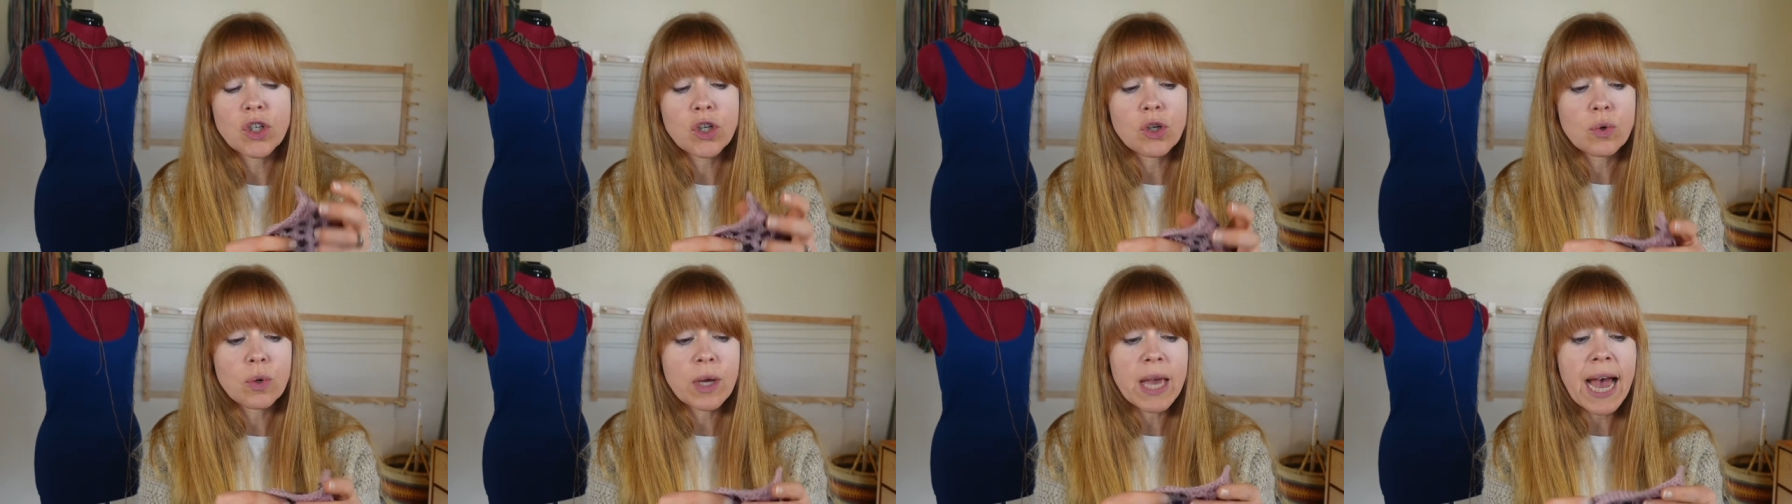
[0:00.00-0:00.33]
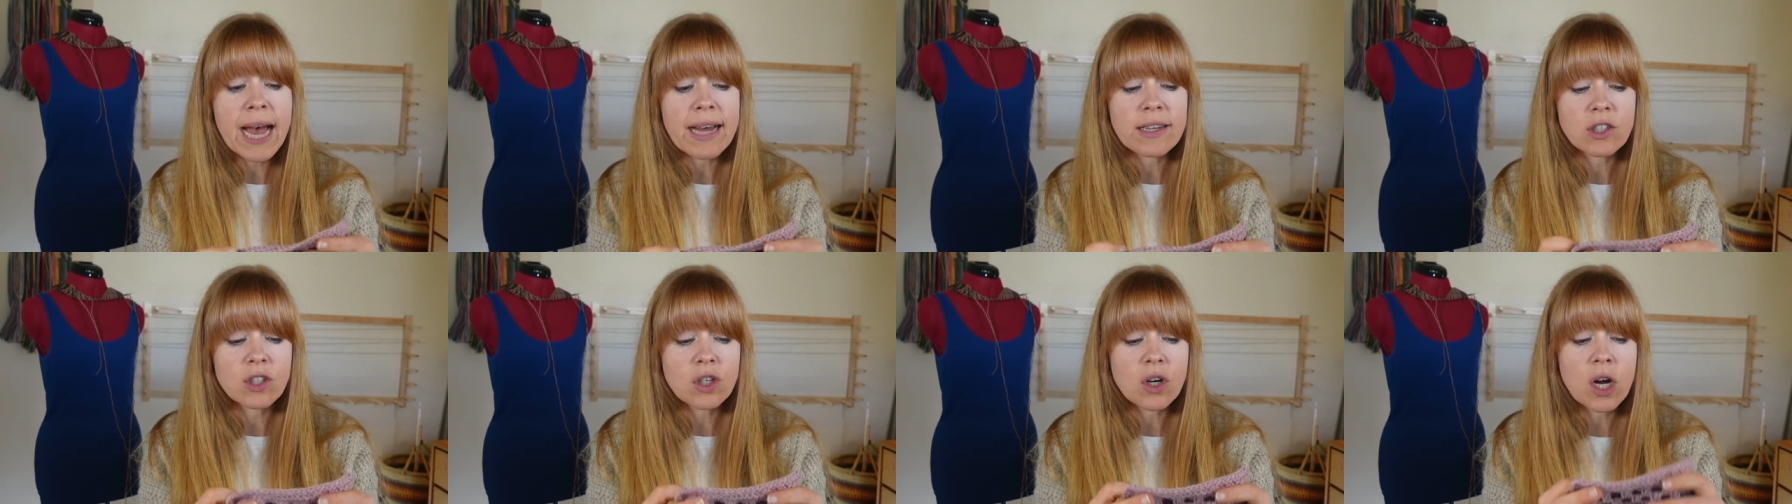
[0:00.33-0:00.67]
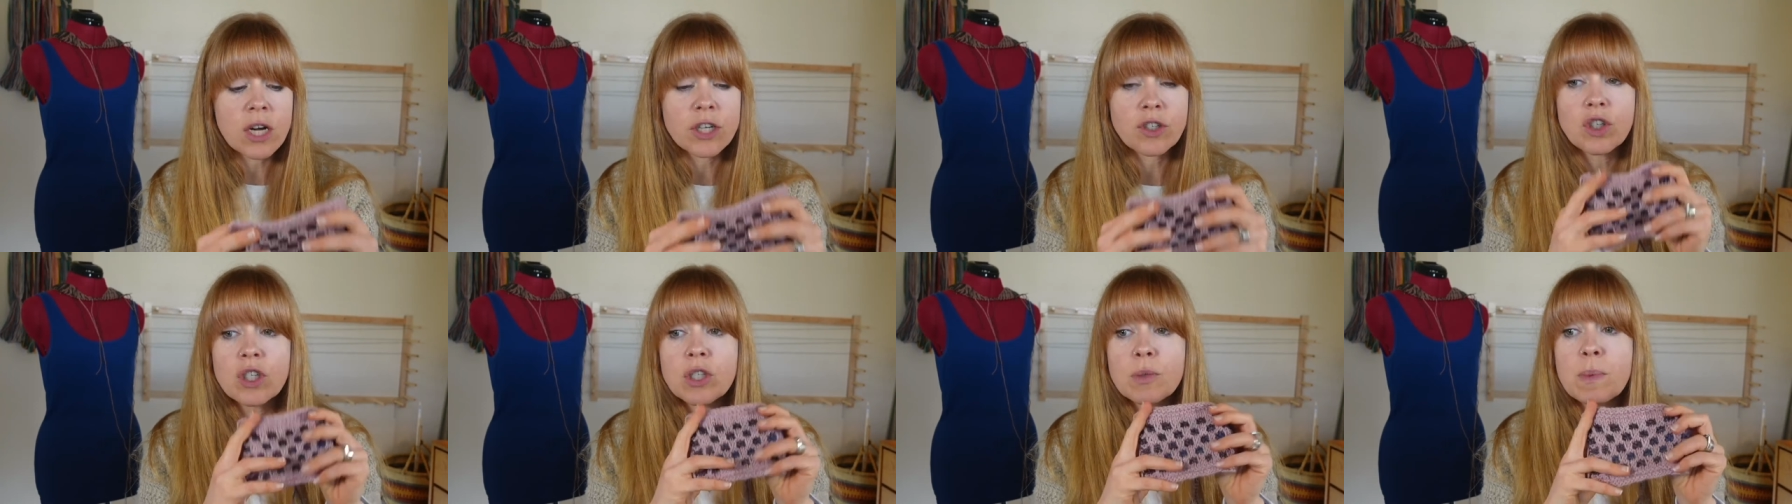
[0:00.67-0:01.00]
to cast
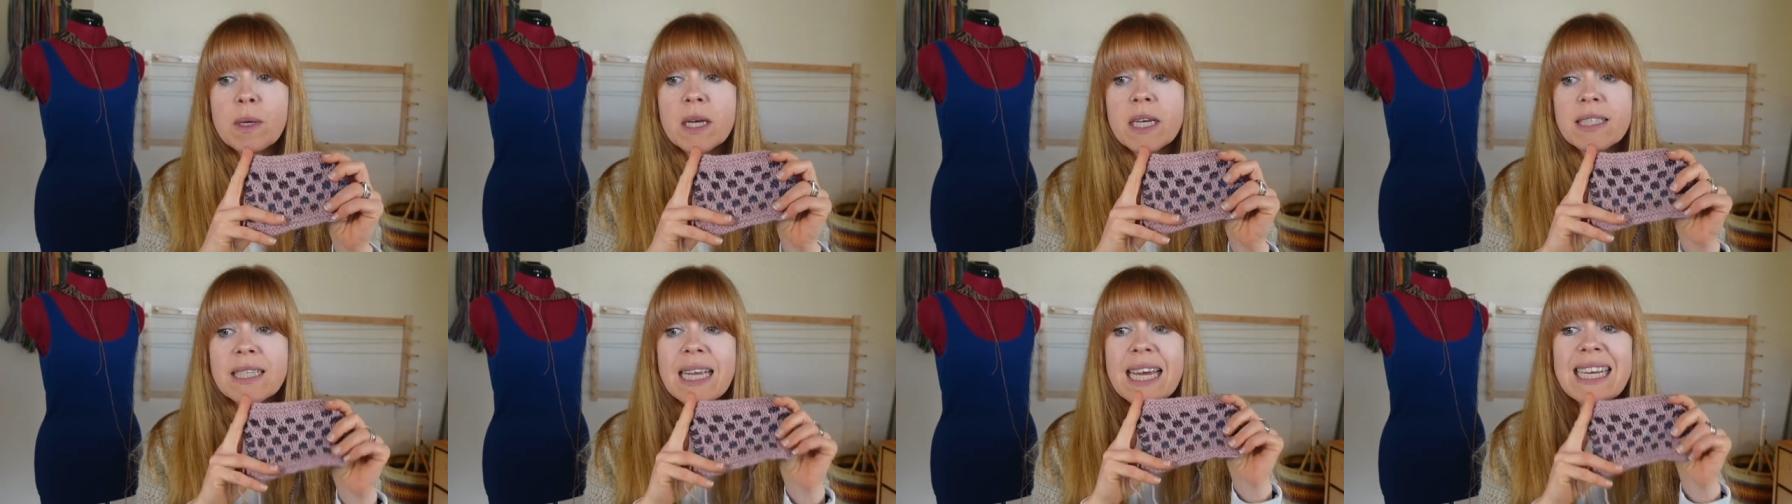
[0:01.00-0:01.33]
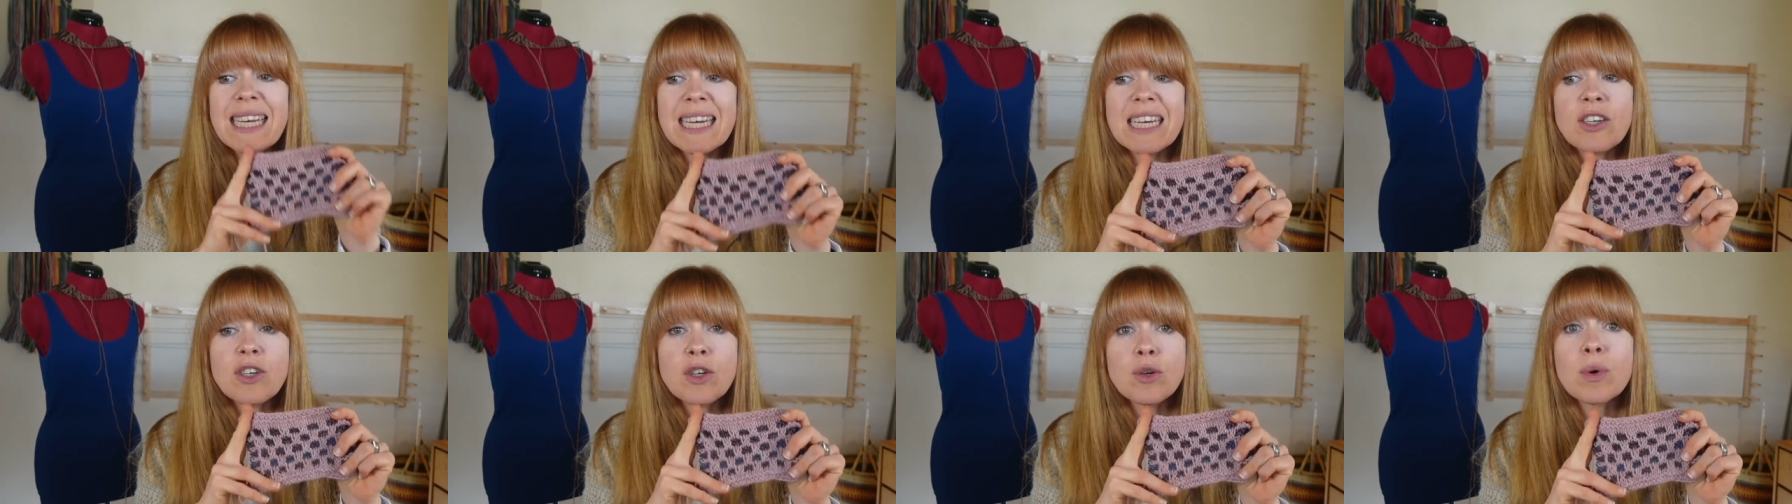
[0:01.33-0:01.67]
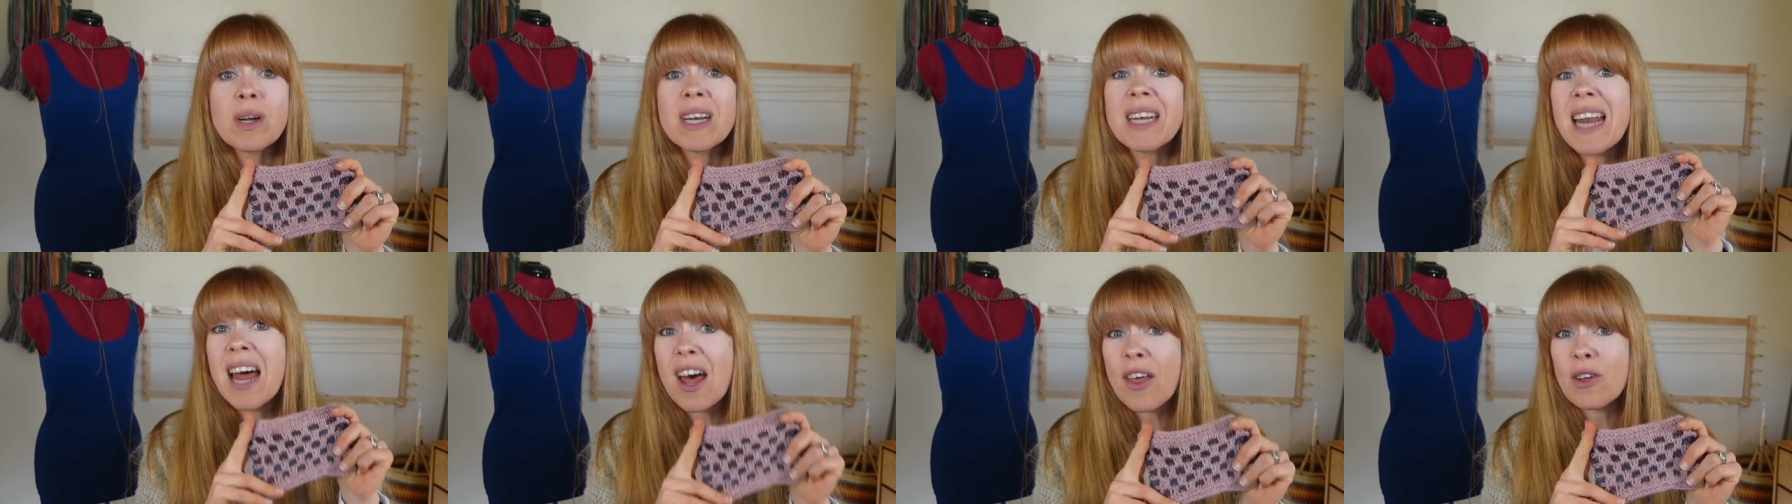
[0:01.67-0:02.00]
on just because I need to
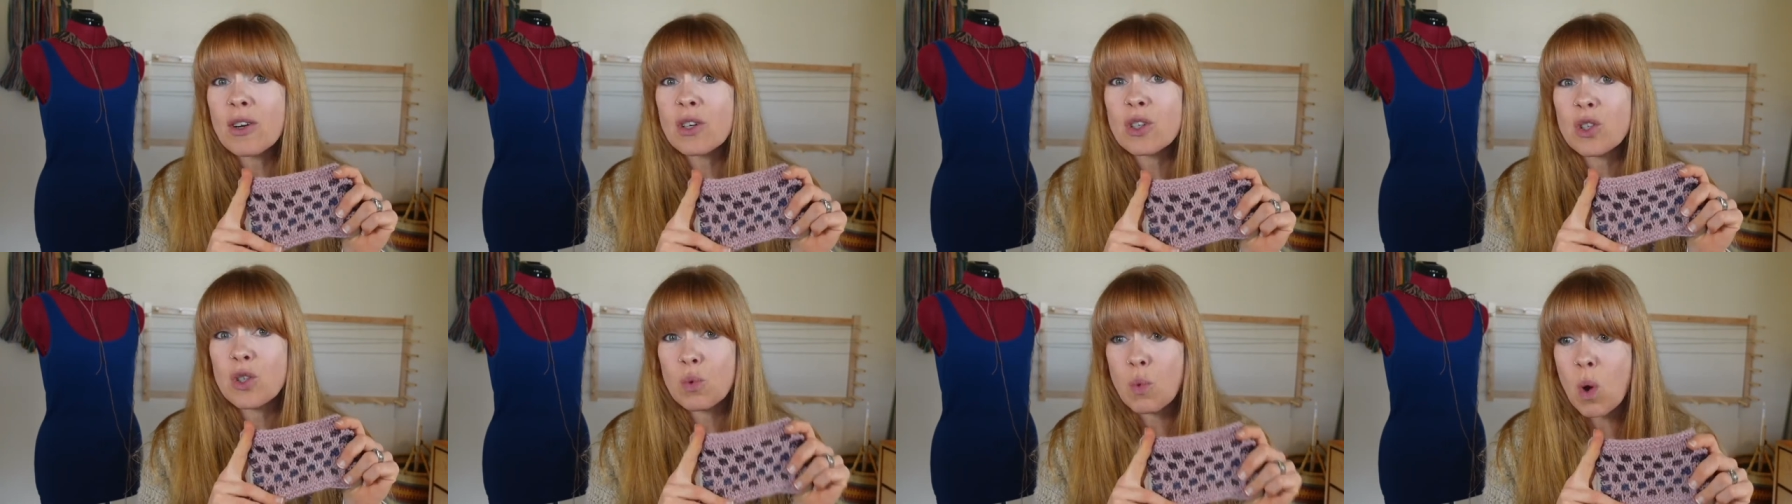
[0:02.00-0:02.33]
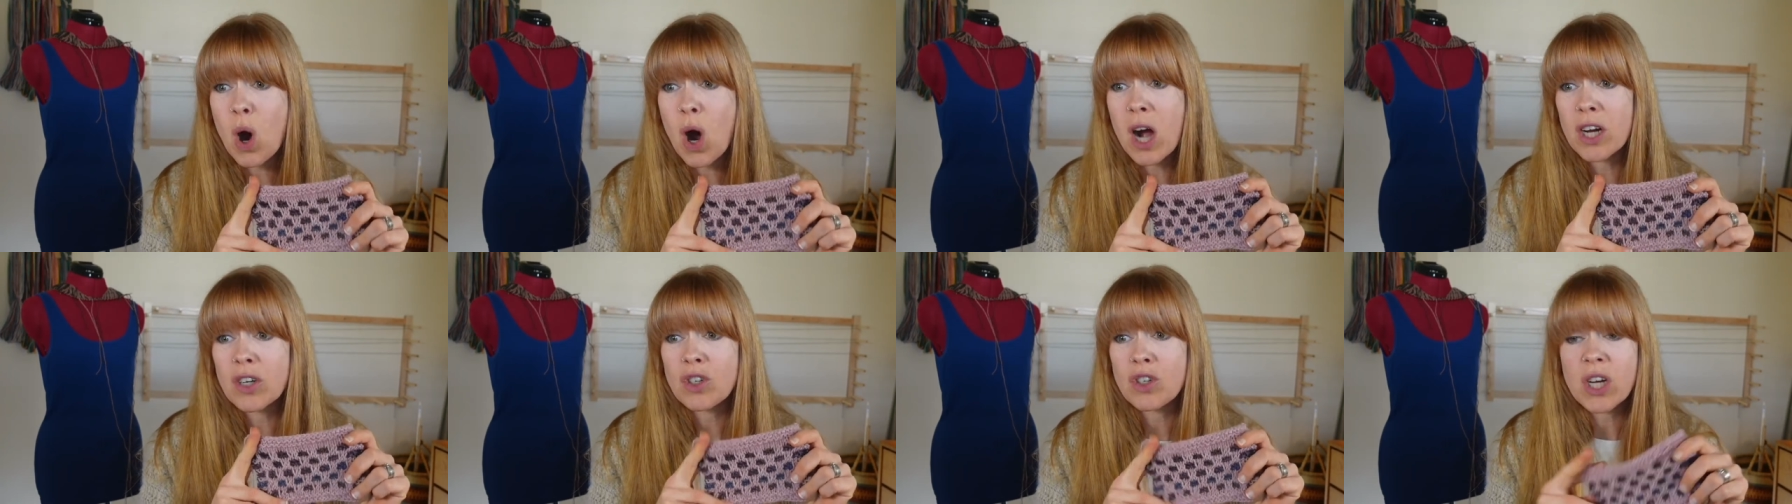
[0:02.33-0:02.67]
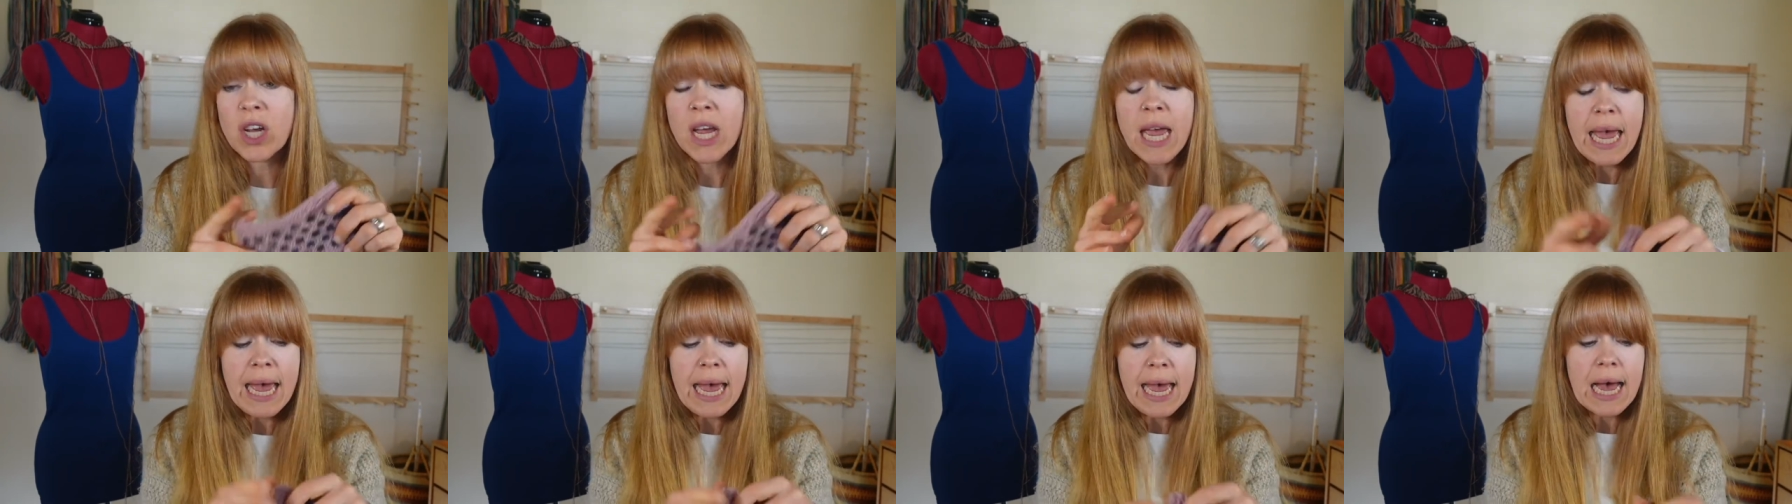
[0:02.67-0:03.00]
do another
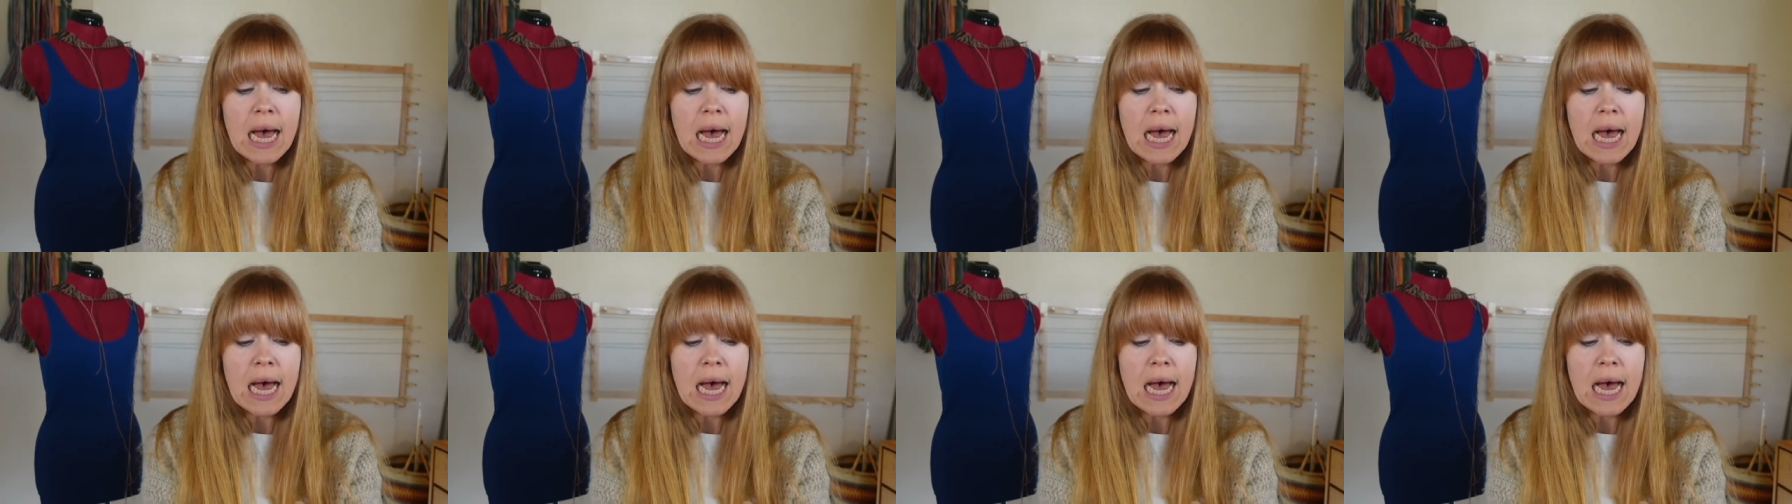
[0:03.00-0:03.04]
swatch.